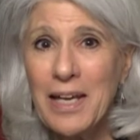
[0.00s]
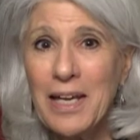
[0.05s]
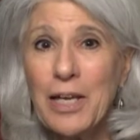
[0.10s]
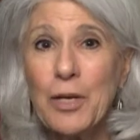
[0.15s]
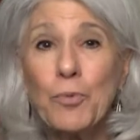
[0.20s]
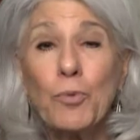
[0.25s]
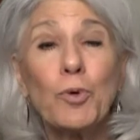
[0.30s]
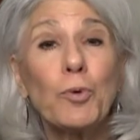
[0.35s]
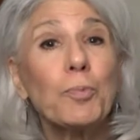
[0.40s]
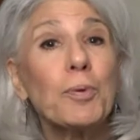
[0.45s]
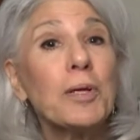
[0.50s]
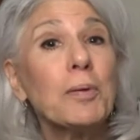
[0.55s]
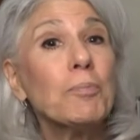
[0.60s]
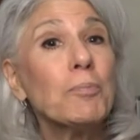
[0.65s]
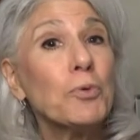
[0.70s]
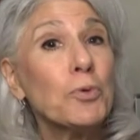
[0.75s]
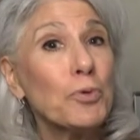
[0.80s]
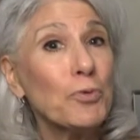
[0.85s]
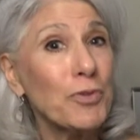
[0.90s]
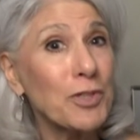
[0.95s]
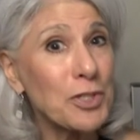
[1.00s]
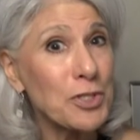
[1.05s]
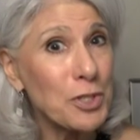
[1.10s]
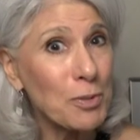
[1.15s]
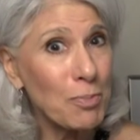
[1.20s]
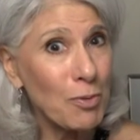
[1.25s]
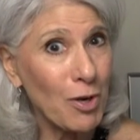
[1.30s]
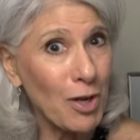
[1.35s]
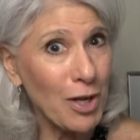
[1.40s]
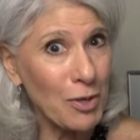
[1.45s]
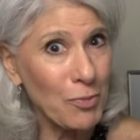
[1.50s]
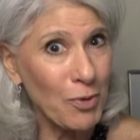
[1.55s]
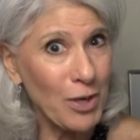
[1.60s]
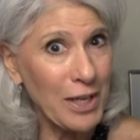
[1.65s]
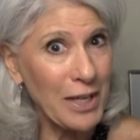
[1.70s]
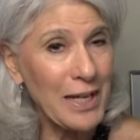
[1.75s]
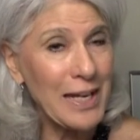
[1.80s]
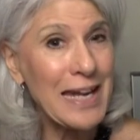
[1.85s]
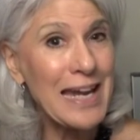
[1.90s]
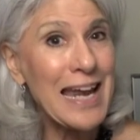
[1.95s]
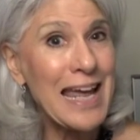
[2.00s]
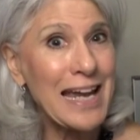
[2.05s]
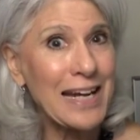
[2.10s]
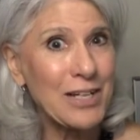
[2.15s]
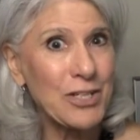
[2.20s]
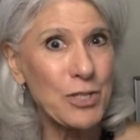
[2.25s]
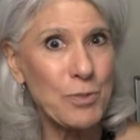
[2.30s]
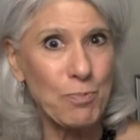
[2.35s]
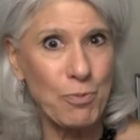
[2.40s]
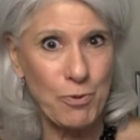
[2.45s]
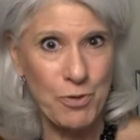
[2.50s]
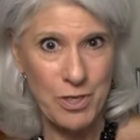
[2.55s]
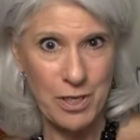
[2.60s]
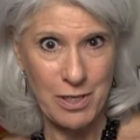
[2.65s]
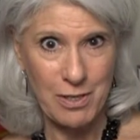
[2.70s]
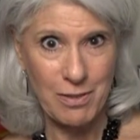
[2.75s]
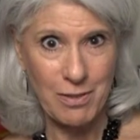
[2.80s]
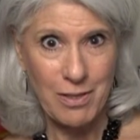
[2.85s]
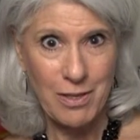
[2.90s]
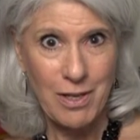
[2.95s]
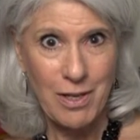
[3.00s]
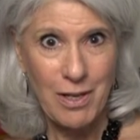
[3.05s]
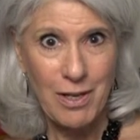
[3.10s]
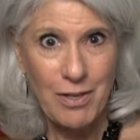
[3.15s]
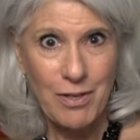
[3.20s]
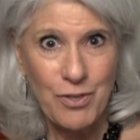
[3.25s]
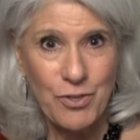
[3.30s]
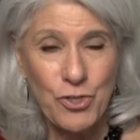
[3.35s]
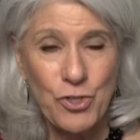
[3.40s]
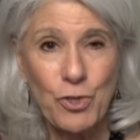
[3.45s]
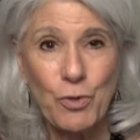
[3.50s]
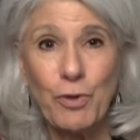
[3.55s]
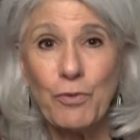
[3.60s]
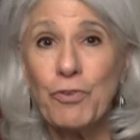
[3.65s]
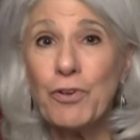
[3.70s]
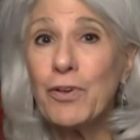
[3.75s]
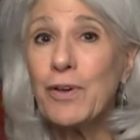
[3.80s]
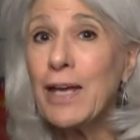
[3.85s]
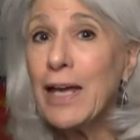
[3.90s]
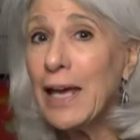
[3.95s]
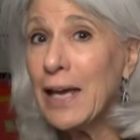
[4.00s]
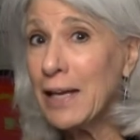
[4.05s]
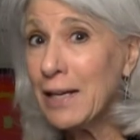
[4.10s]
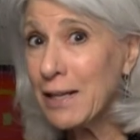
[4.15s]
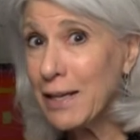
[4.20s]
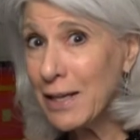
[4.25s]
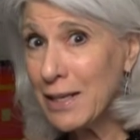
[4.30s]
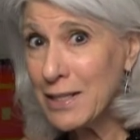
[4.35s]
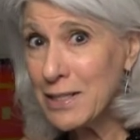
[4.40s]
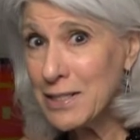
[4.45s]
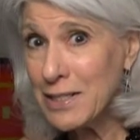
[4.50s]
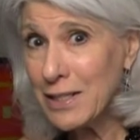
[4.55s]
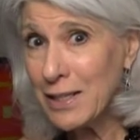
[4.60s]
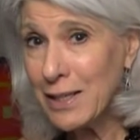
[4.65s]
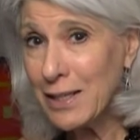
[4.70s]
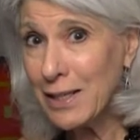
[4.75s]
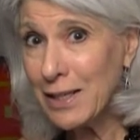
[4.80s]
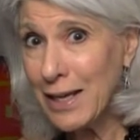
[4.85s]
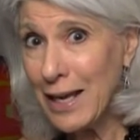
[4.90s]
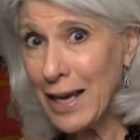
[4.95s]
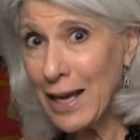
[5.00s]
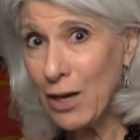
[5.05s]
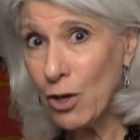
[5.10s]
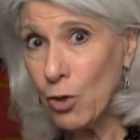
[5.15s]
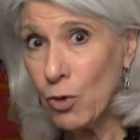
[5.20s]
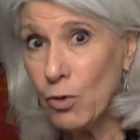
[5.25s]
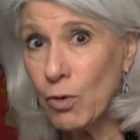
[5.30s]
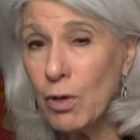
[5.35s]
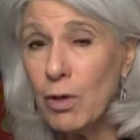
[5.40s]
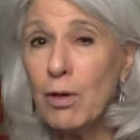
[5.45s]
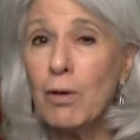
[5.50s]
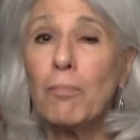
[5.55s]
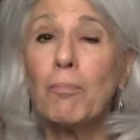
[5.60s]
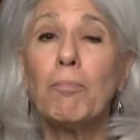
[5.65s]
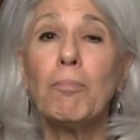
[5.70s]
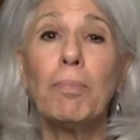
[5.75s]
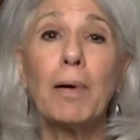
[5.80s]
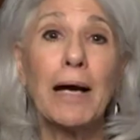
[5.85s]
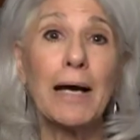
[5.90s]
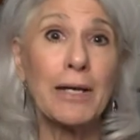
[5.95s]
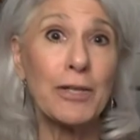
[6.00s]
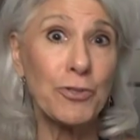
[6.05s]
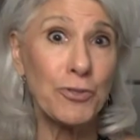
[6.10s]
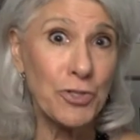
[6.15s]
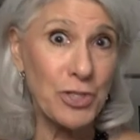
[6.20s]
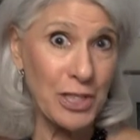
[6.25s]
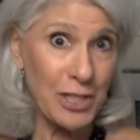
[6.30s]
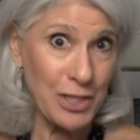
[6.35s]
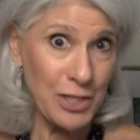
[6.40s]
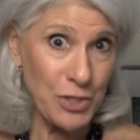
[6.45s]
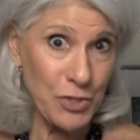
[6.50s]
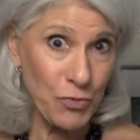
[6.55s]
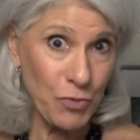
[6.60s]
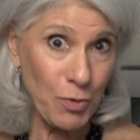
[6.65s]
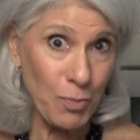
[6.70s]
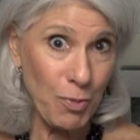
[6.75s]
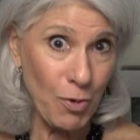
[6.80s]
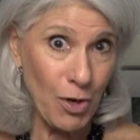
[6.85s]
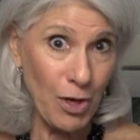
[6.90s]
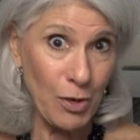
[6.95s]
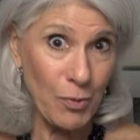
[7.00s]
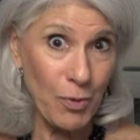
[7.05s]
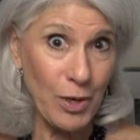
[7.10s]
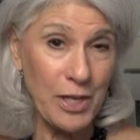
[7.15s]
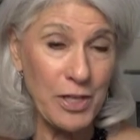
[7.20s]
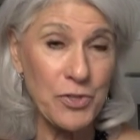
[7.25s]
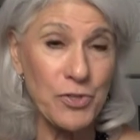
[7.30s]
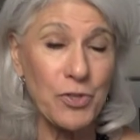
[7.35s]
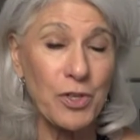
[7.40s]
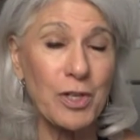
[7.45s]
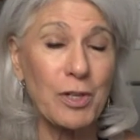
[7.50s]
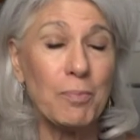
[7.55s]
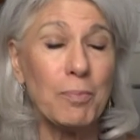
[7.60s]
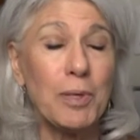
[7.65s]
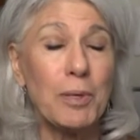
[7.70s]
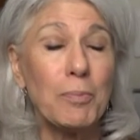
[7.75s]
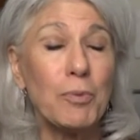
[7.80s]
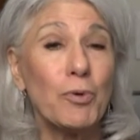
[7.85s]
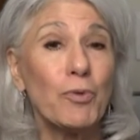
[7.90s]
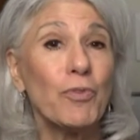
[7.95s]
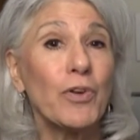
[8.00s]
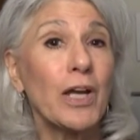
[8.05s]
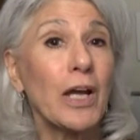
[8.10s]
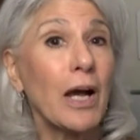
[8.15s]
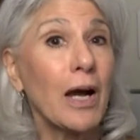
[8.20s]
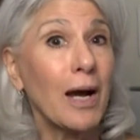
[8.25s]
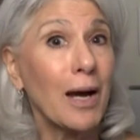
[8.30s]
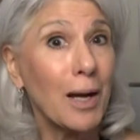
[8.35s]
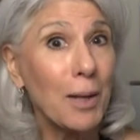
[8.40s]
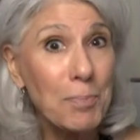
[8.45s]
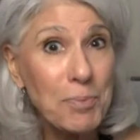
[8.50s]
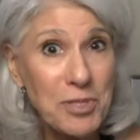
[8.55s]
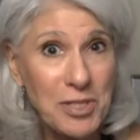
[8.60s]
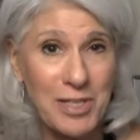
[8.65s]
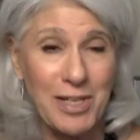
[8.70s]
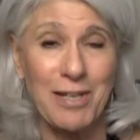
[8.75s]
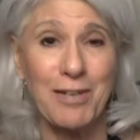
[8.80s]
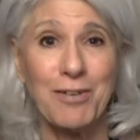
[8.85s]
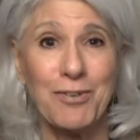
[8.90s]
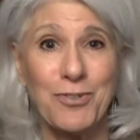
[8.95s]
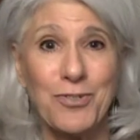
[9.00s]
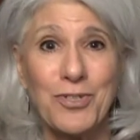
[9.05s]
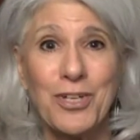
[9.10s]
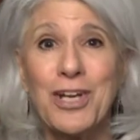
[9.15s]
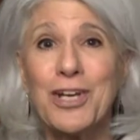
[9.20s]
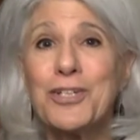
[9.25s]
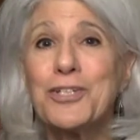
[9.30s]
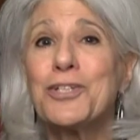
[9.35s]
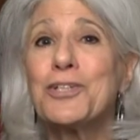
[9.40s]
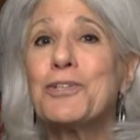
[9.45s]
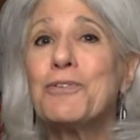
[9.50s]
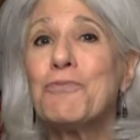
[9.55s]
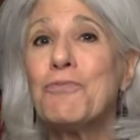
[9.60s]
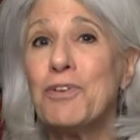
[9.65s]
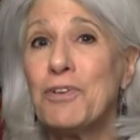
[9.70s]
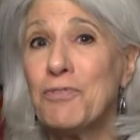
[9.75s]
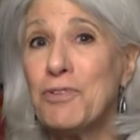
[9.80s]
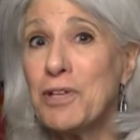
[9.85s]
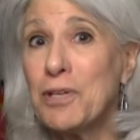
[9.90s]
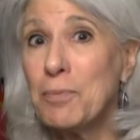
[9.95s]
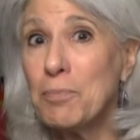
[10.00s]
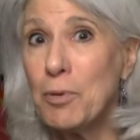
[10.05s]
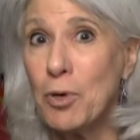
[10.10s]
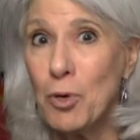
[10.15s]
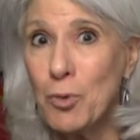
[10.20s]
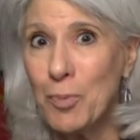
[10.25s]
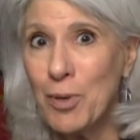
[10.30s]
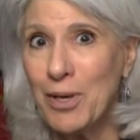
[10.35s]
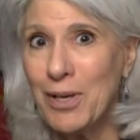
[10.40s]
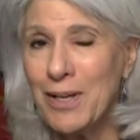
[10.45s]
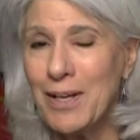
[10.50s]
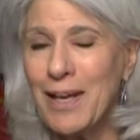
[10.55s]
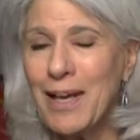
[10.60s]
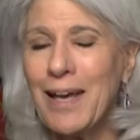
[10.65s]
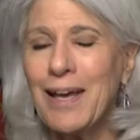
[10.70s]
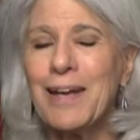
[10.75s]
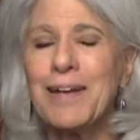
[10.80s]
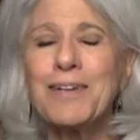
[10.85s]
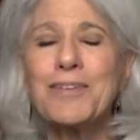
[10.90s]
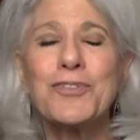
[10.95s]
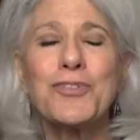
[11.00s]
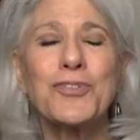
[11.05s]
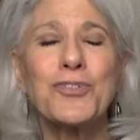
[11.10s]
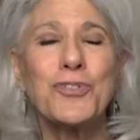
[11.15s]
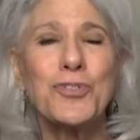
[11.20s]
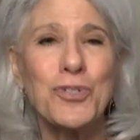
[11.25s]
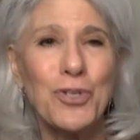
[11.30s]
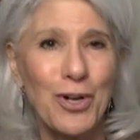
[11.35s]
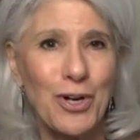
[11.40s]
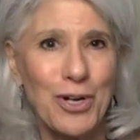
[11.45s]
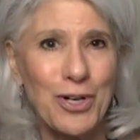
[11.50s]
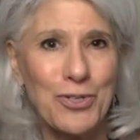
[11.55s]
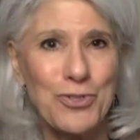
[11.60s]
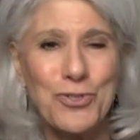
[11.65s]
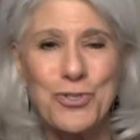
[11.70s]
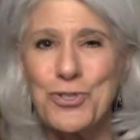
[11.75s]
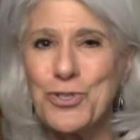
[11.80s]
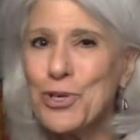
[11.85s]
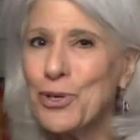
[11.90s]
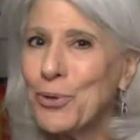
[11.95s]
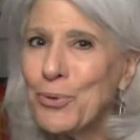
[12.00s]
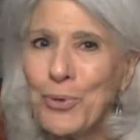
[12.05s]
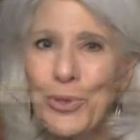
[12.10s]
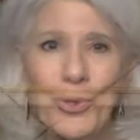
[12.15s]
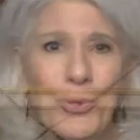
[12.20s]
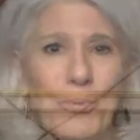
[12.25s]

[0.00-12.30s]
It will be moving to Broadway next spring. So if you can't get a ticket now, buy your tickets for Broadway. It's going to be moving upstairs to the Vivian Beaumont, and it stars Tony